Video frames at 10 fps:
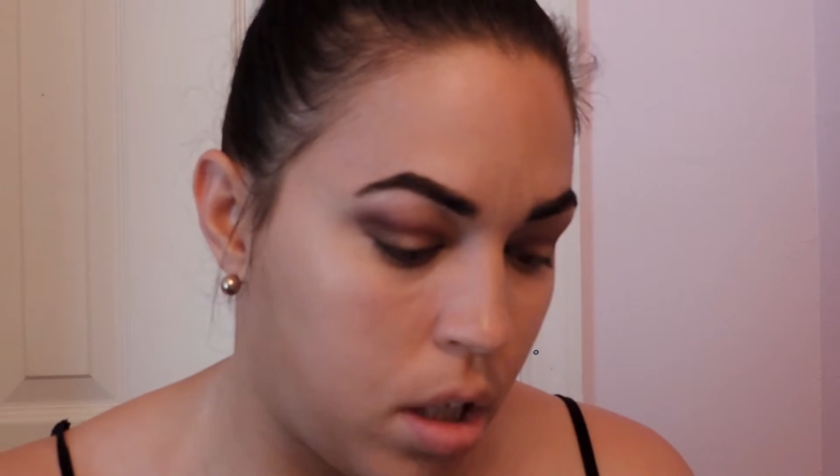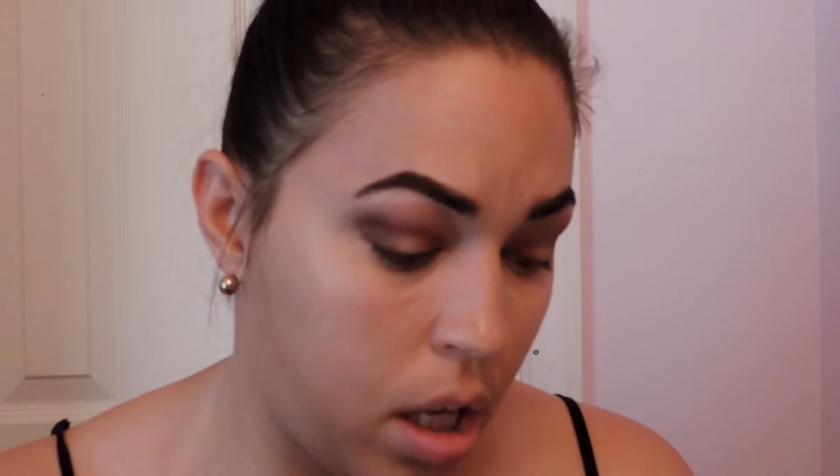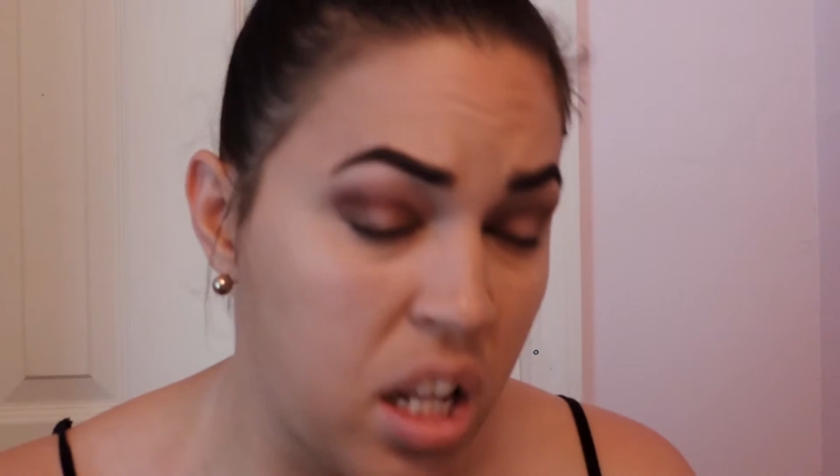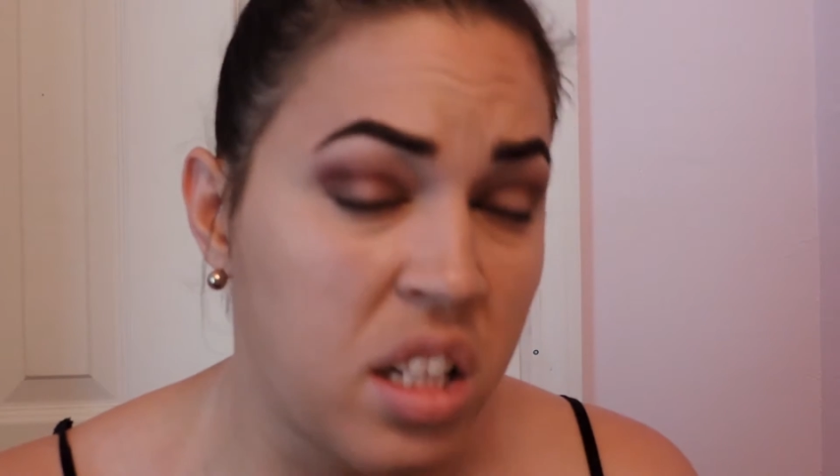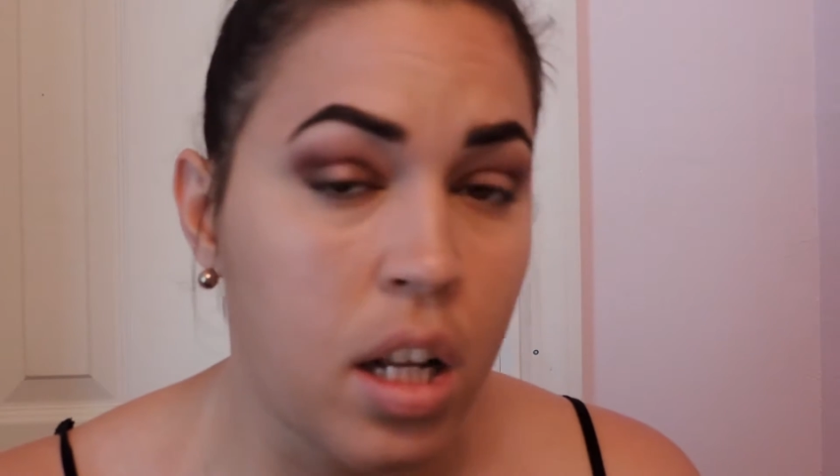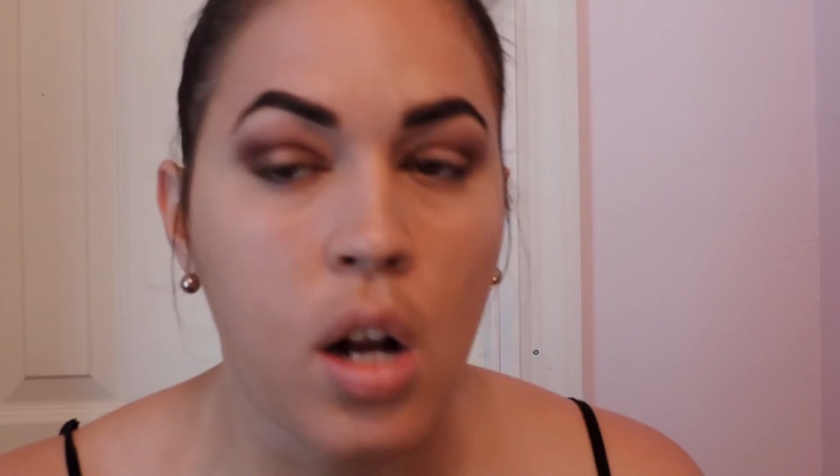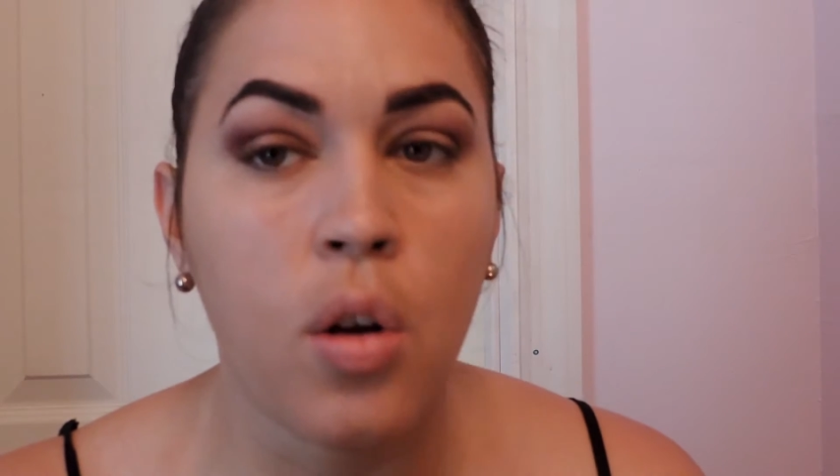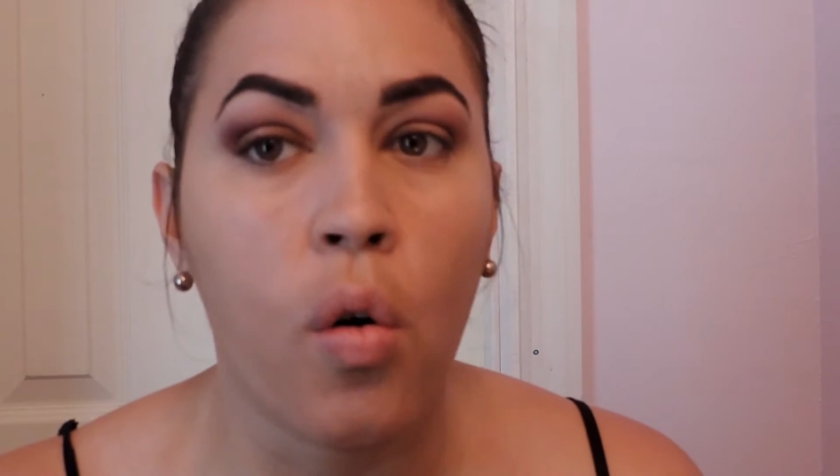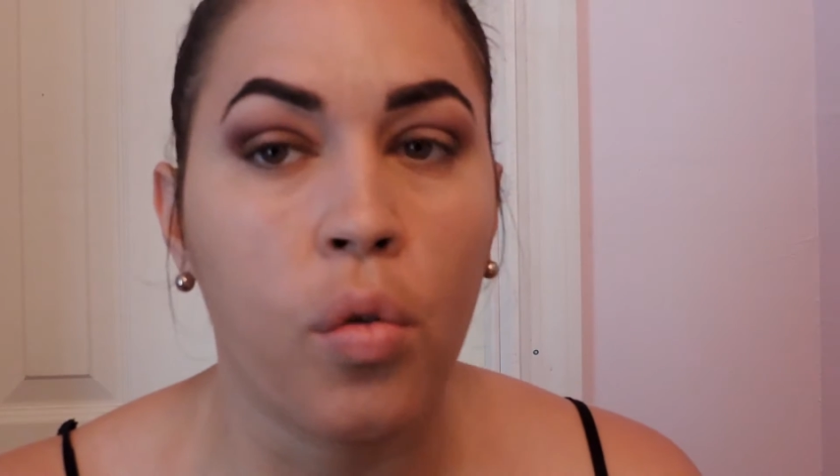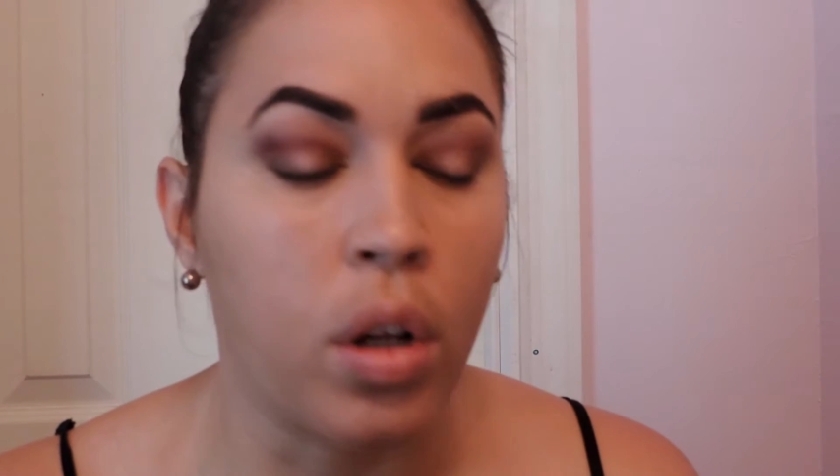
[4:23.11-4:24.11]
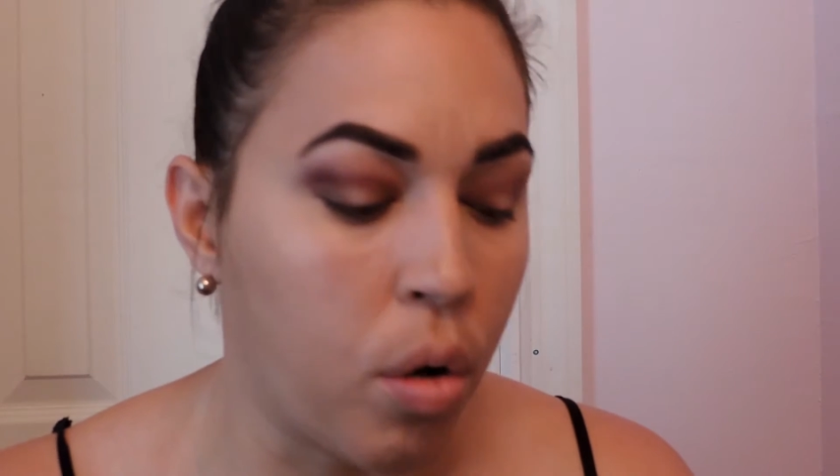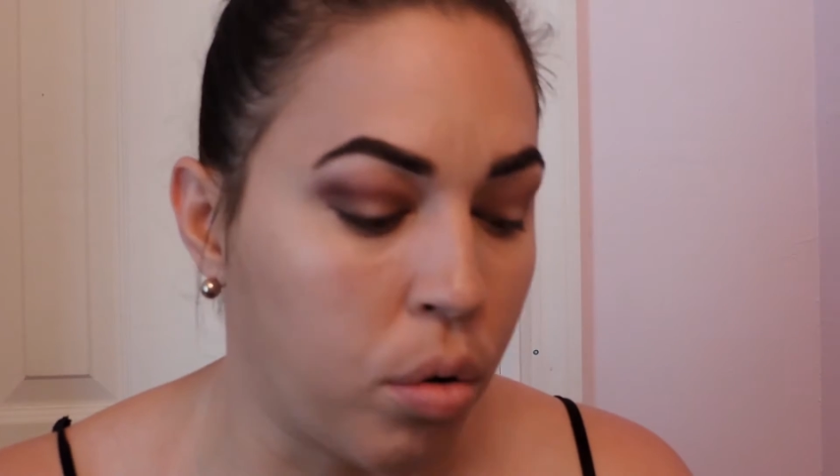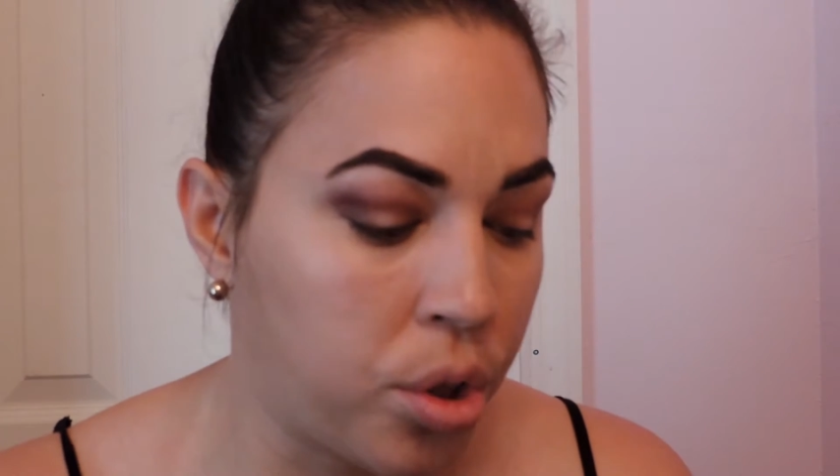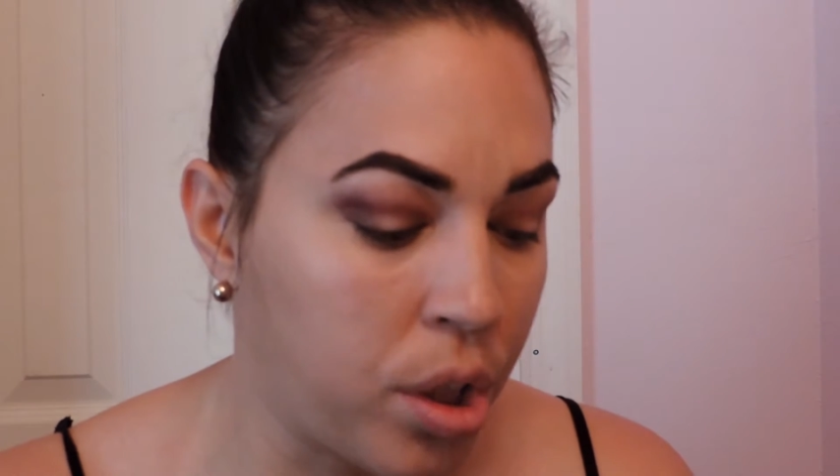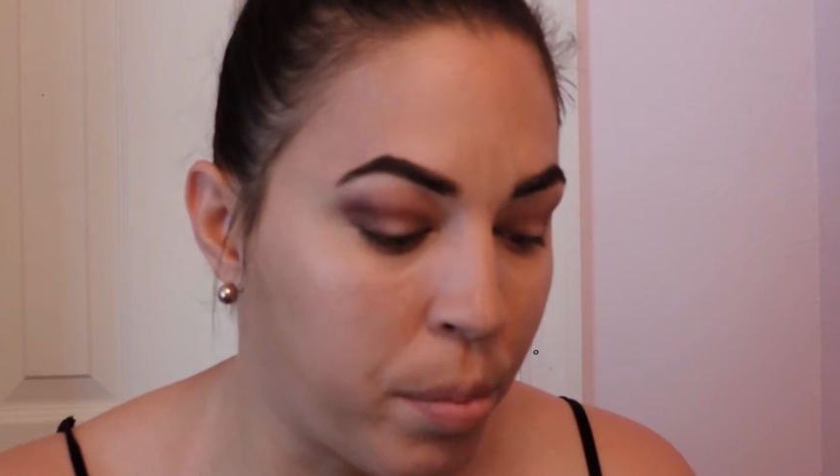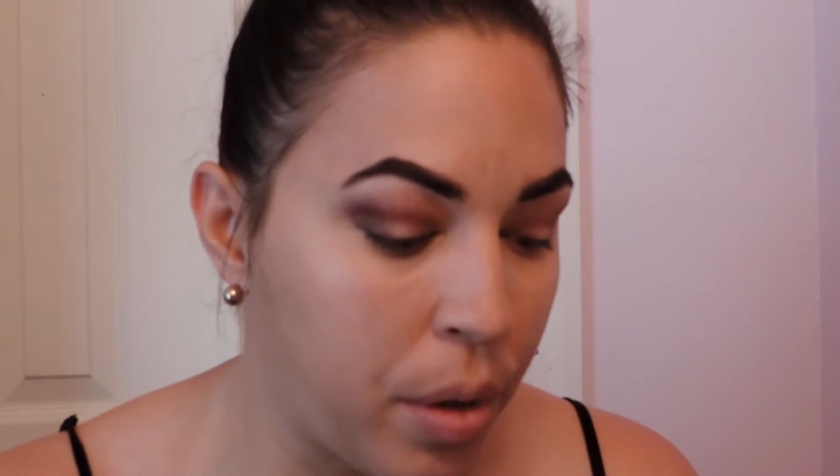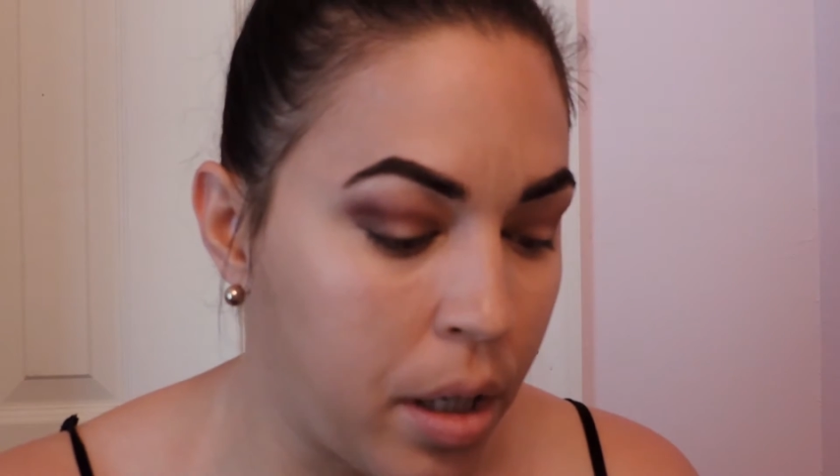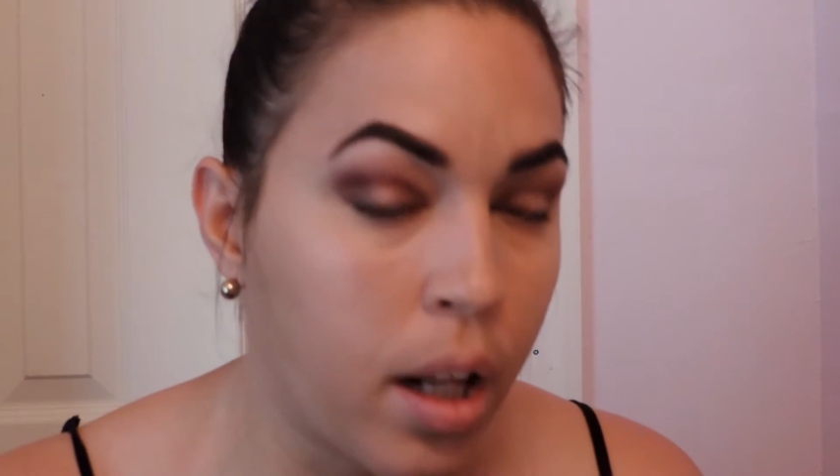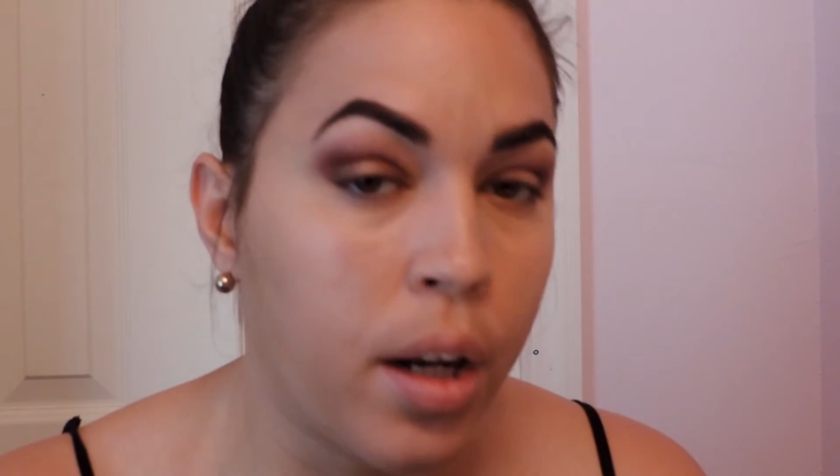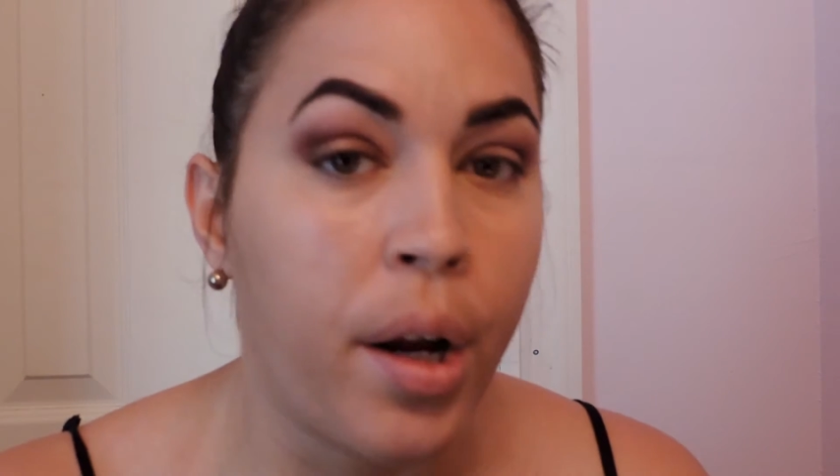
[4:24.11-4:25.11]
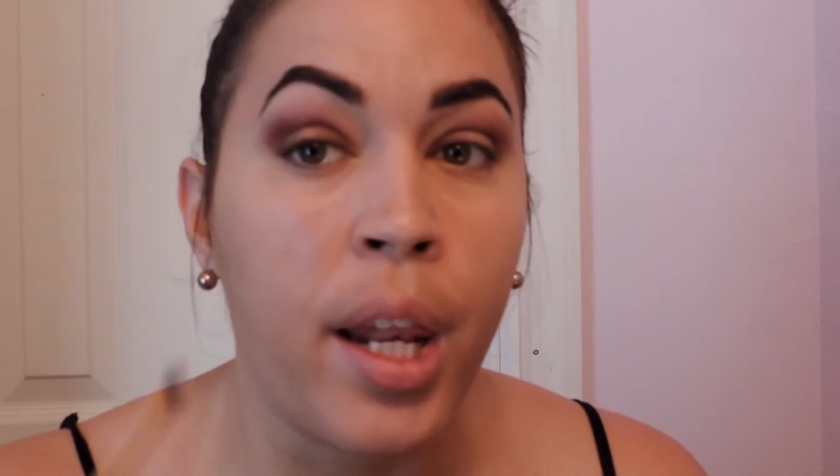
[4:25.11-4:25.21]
is like a gold shimmery color,